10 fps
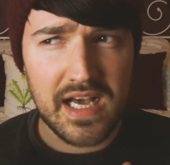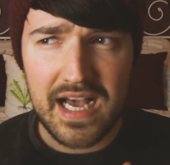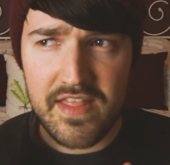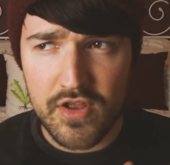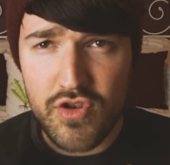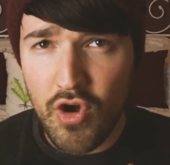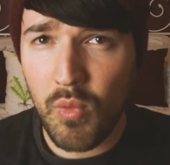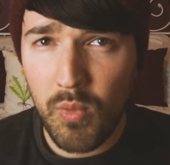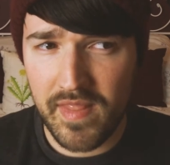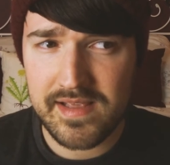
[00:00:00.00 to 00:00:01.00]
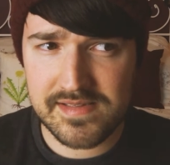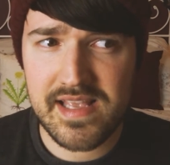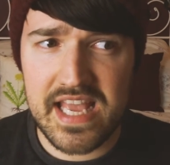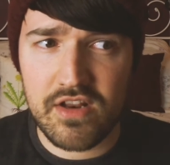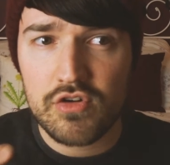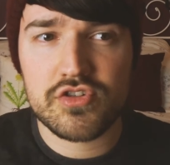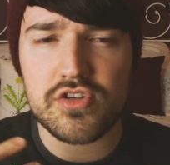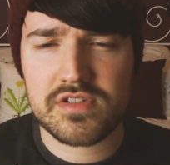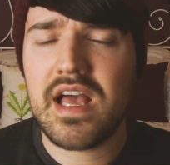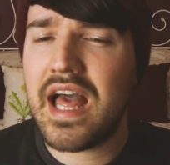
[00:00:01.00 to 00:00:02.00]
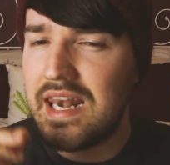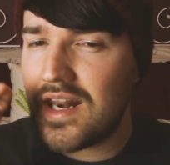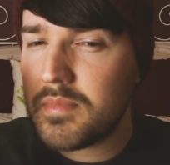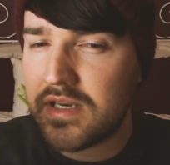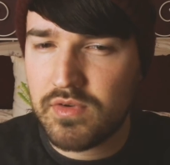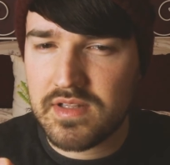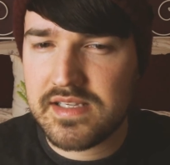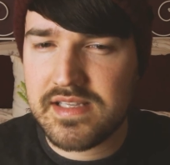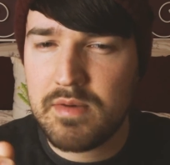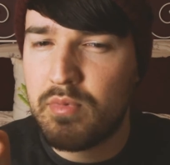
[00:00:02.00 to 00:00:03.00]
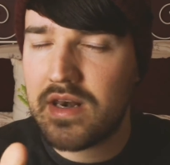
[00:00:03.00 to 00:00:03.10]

either not what they said or just a little bit of what they said,